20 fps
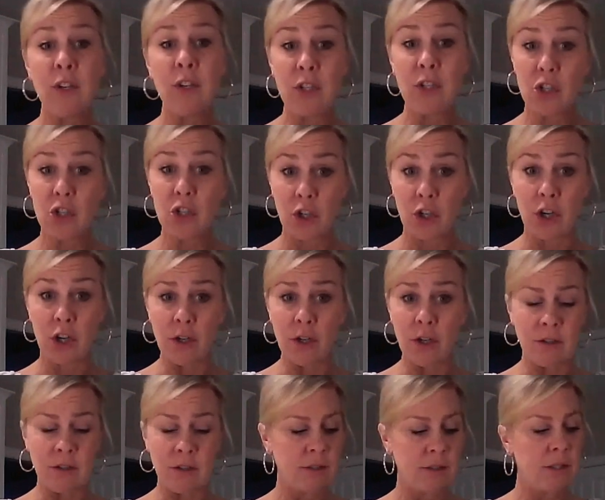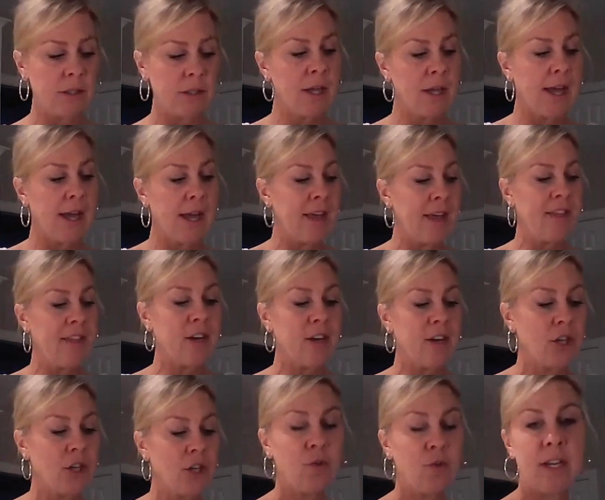You need sugar, and
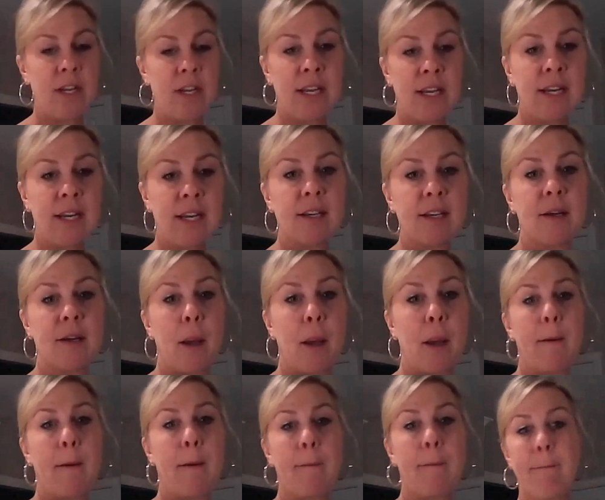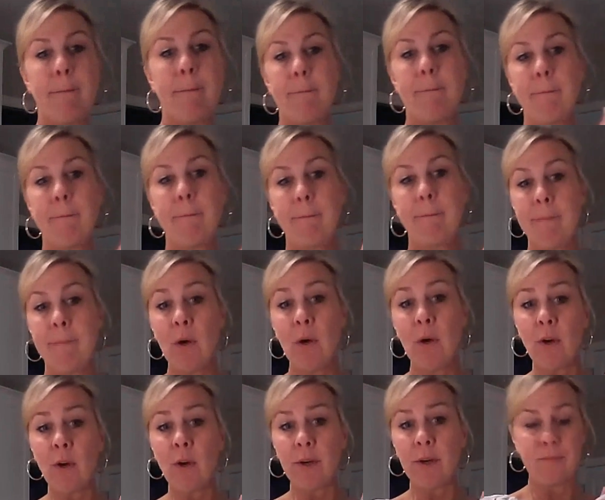then you need
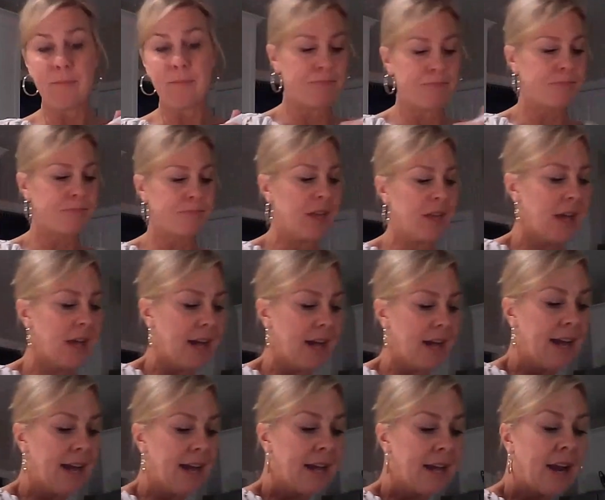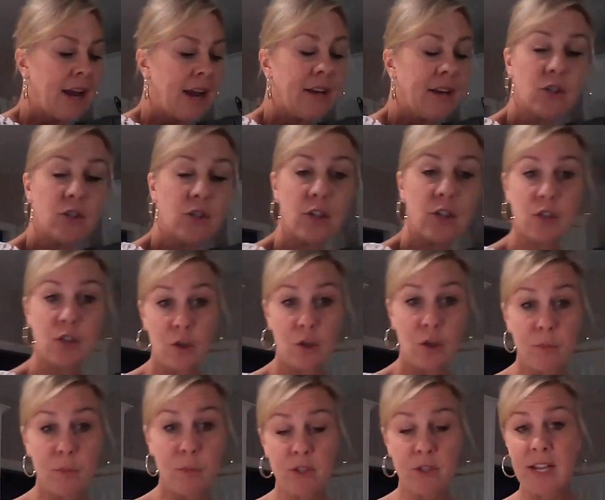milk, and I usually
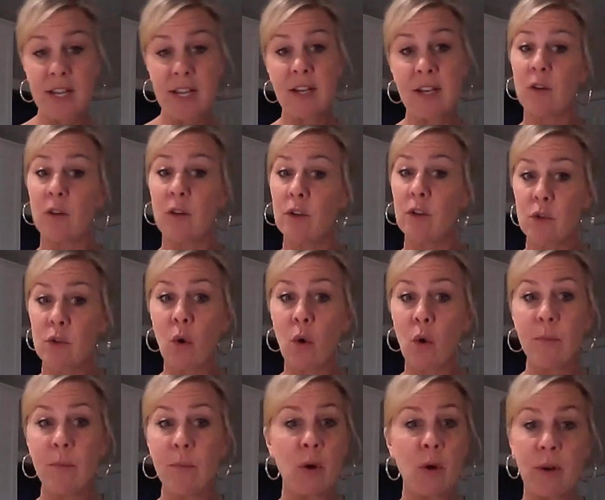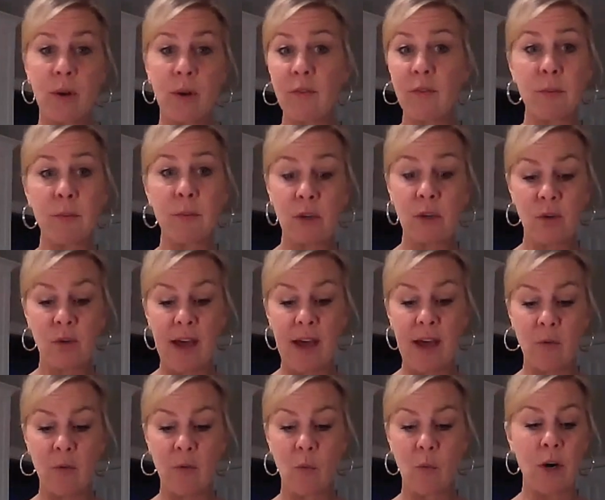use 2%. You can use whole milk, whatever milk
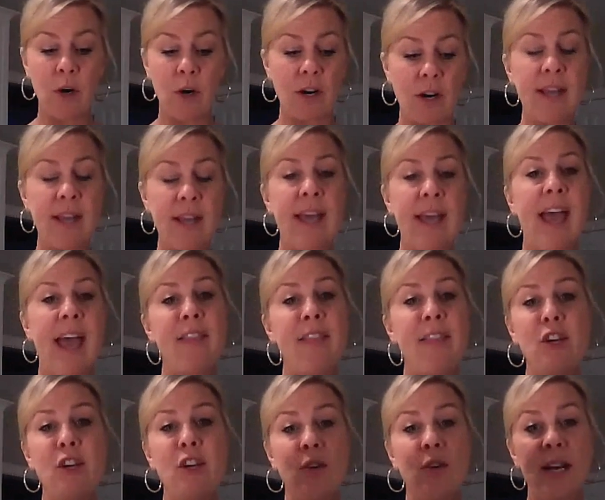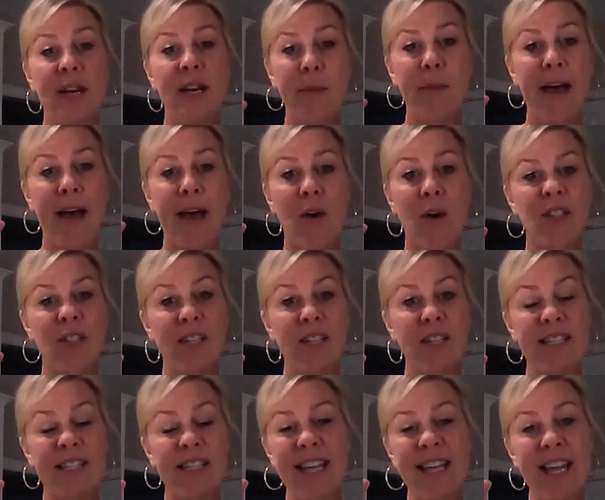you have will work. And then you need
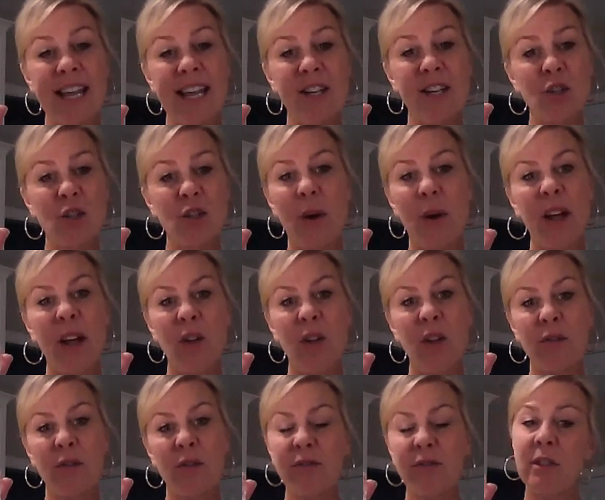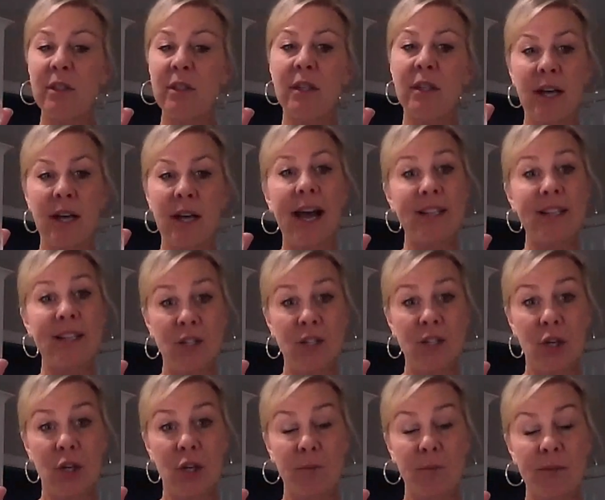about 10, 12
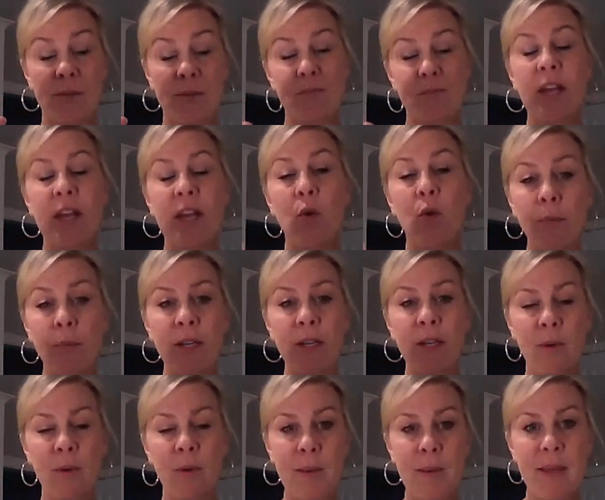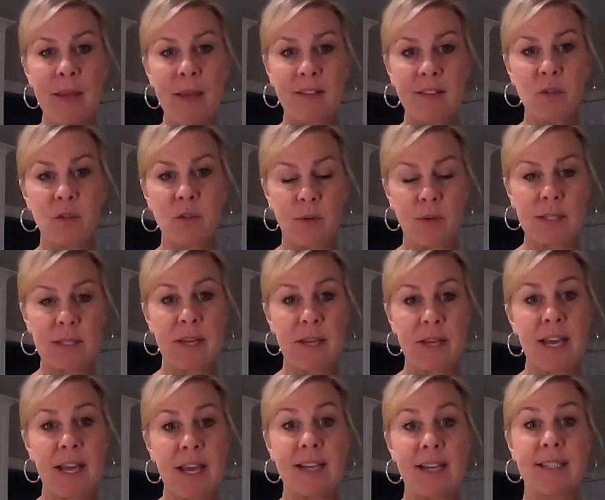ice cubes. And normally when I make this
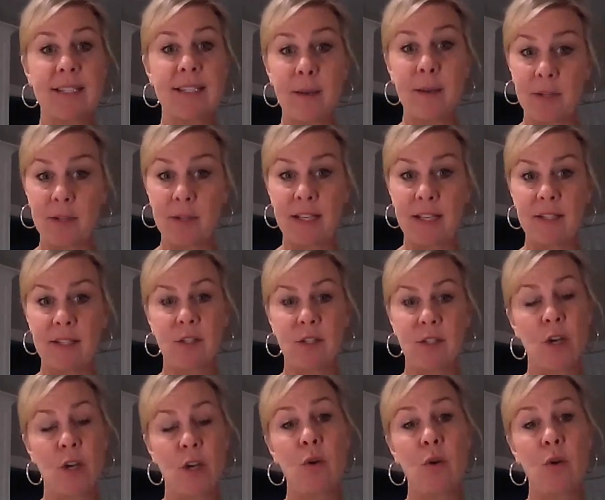recipe, I double it.